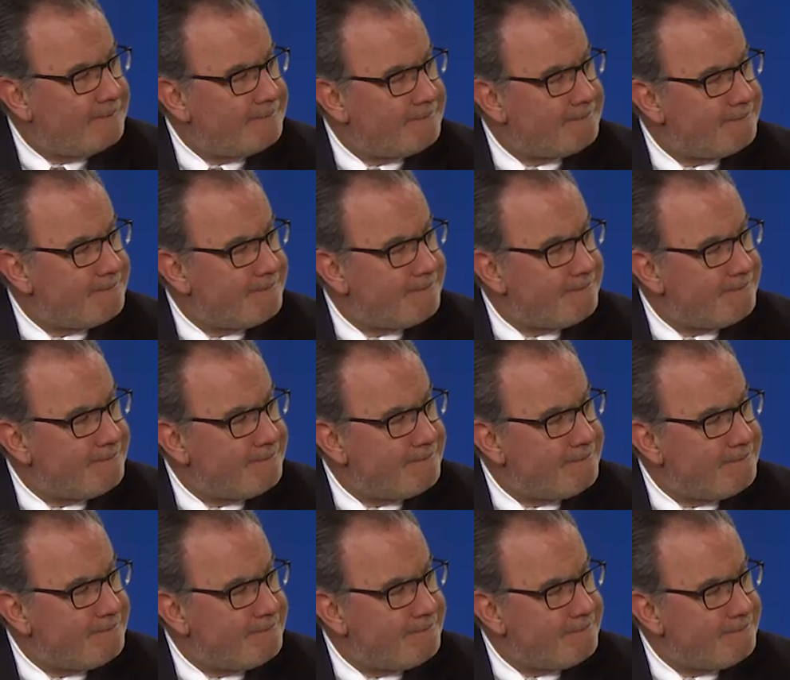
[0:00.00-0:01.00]

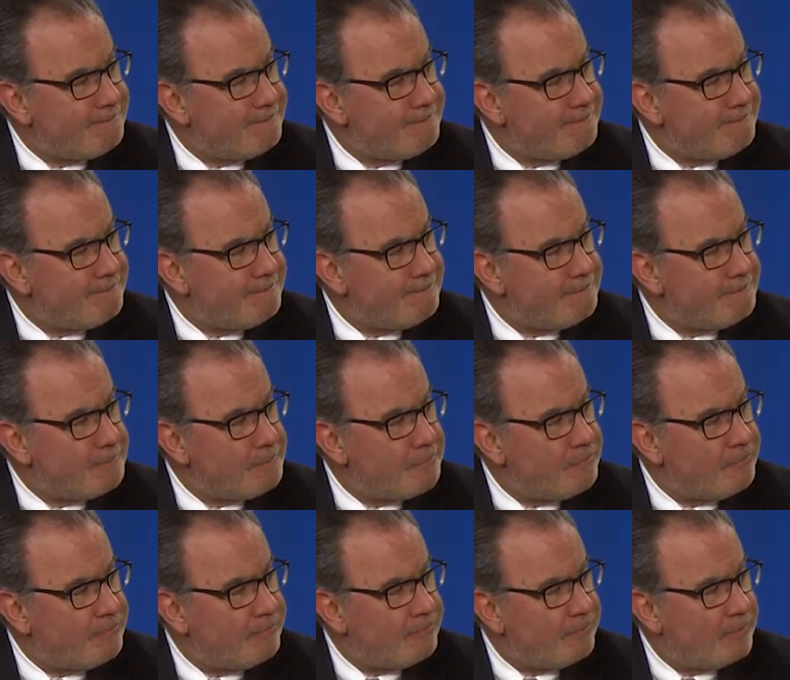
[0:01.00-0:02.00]

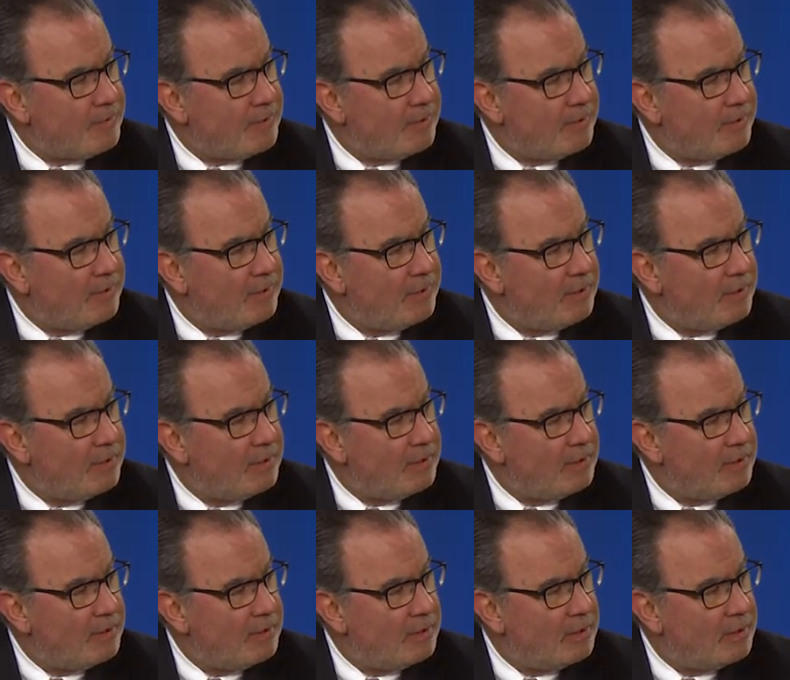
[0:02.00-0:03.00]

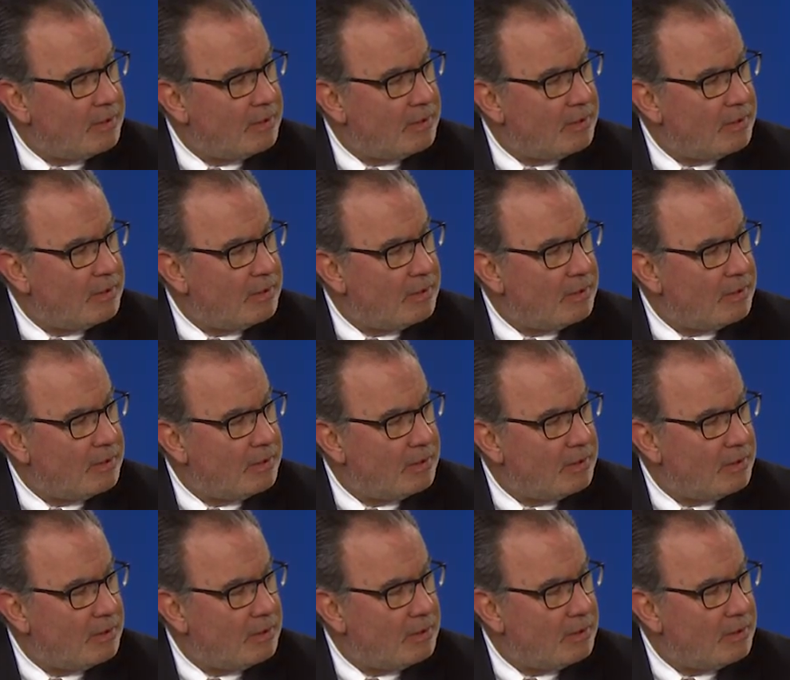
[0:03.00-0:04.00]

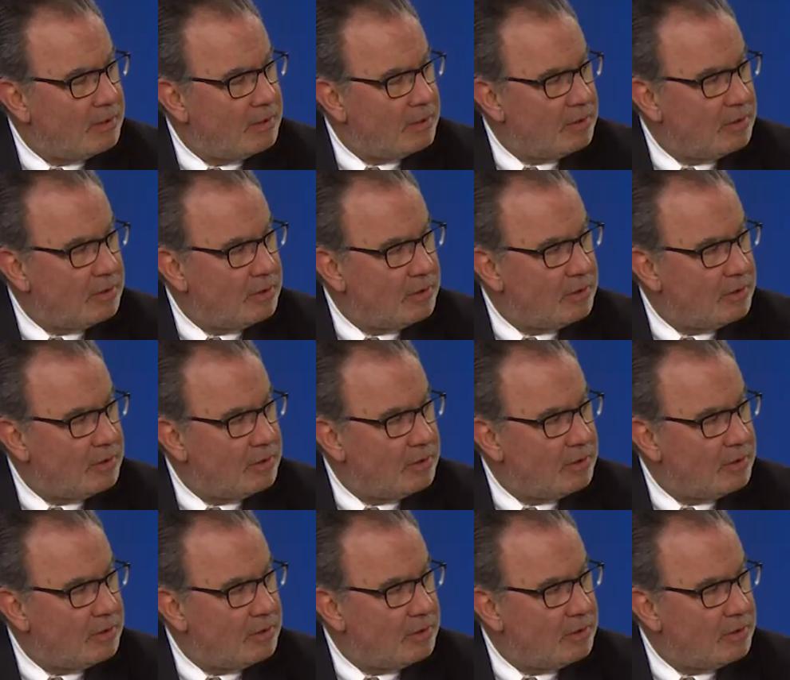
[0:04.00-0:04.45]
This person isn't speaking.